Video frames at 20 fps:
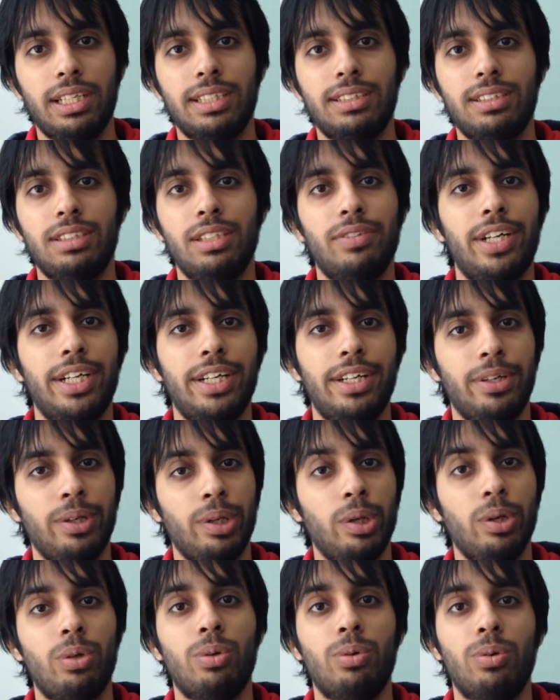let's divide it
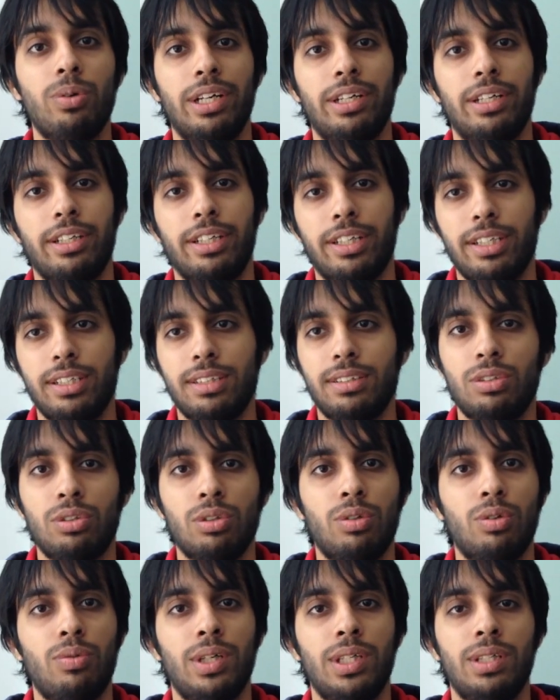into 2 categories.
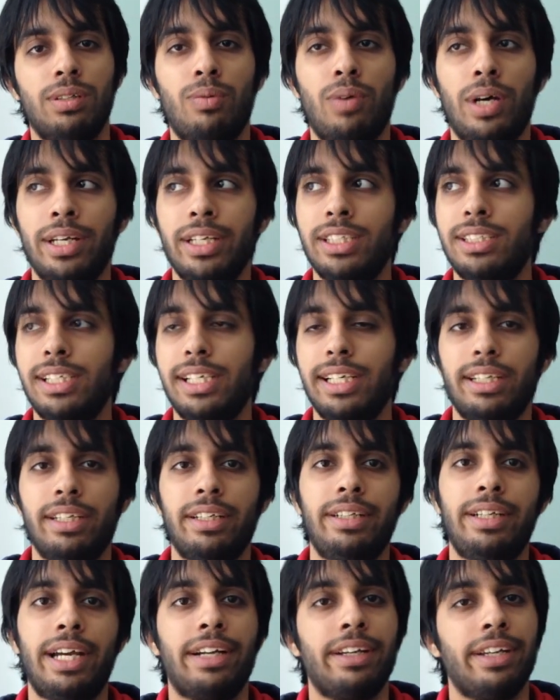So one is
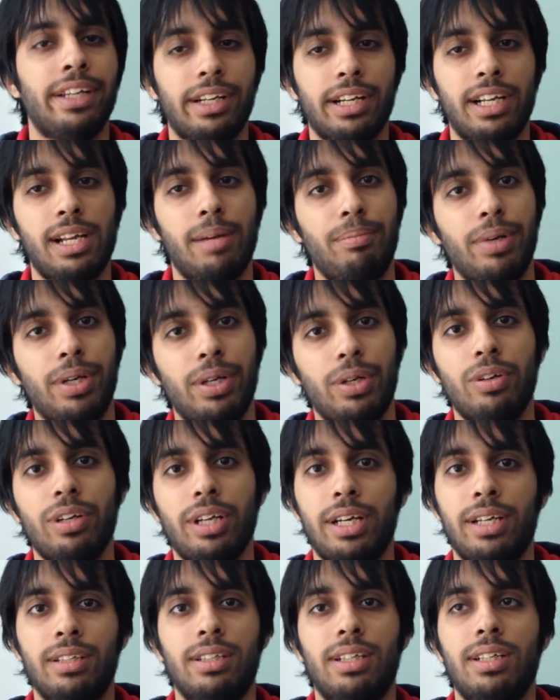like technical aptitude,
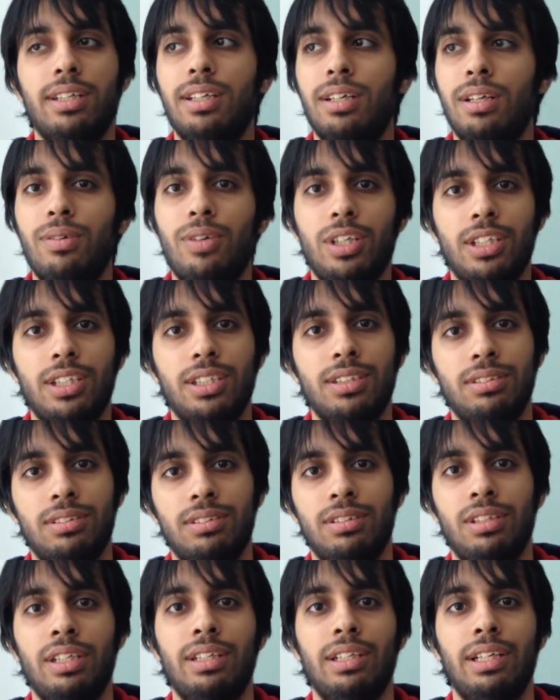and the other one is
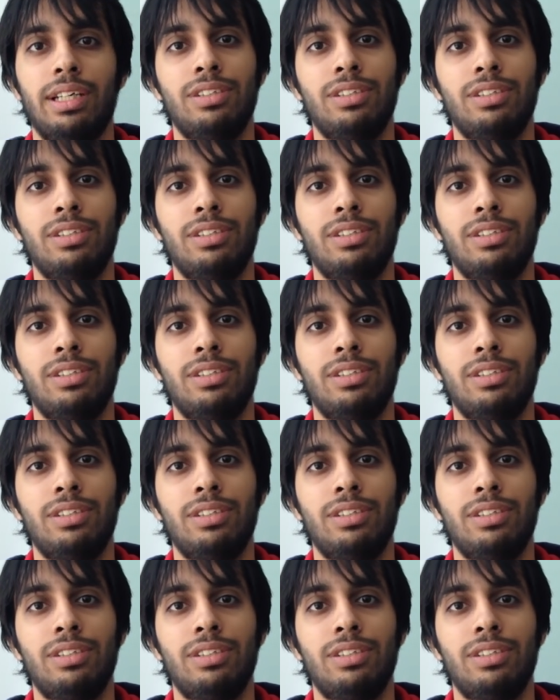like